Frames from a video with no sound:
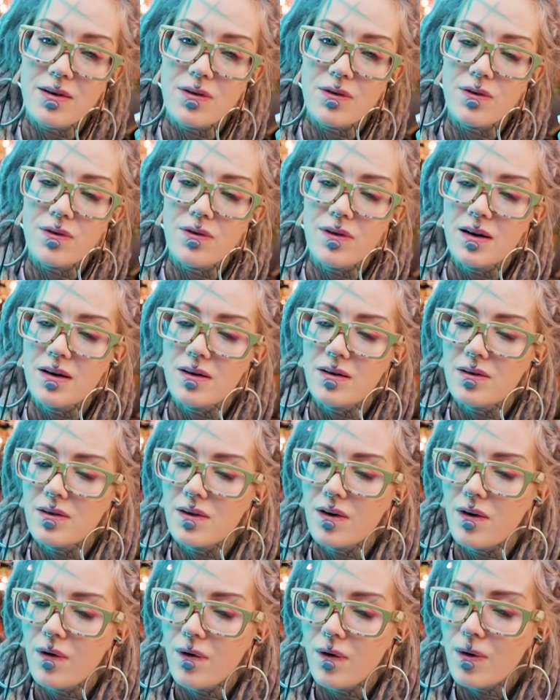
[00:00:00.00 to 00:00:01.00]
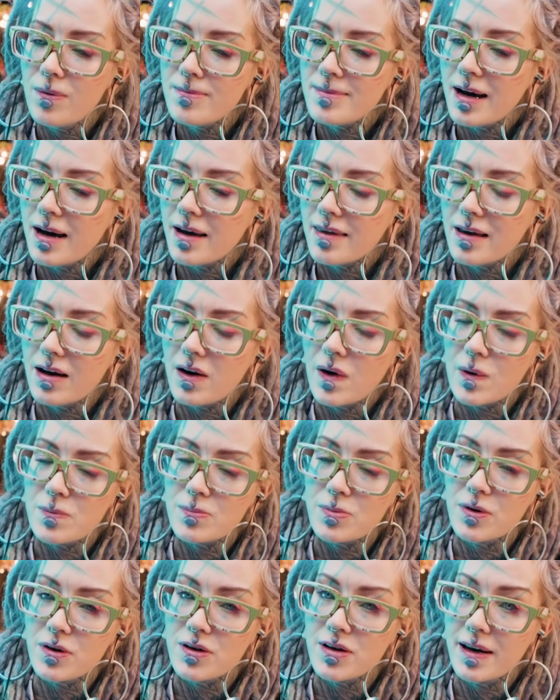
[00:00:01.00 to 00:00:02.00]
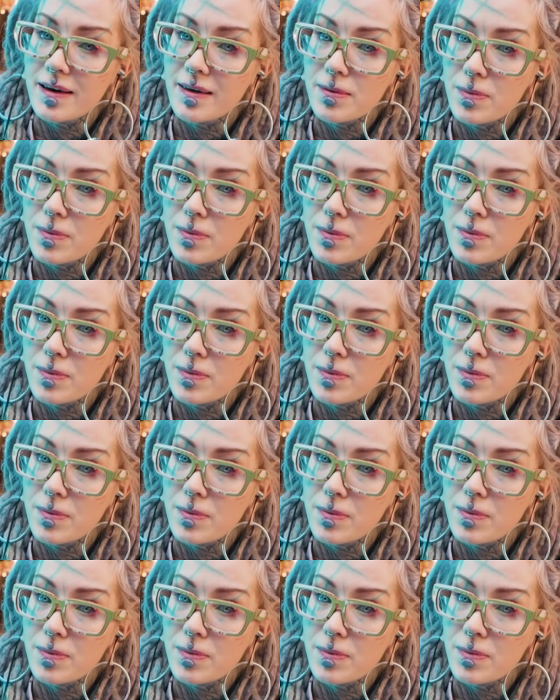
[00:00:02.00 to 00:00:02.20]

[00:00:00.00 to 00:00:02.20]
to figure out all my other hot projects,